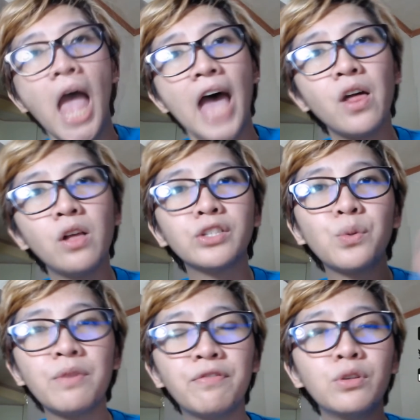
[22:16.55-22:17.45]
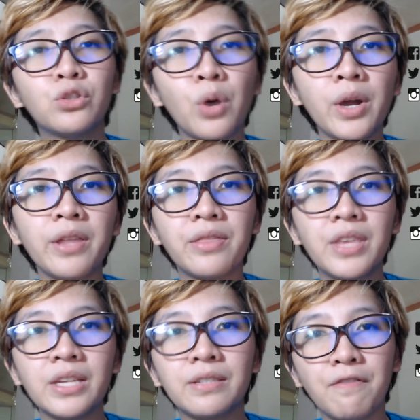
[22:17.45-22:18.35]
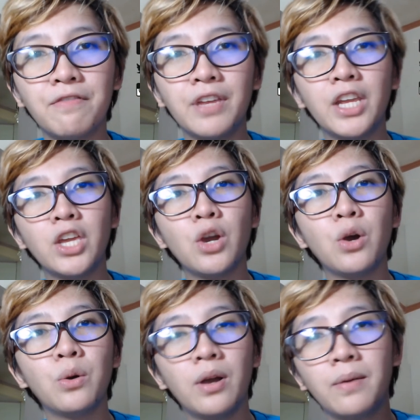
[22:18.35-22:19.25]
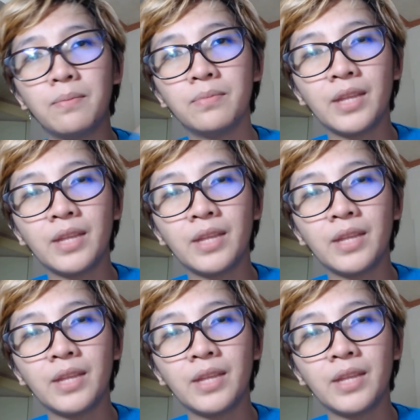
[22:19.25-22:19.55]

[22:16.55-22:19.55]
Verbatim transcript: And also, if you enjoyed this video, um,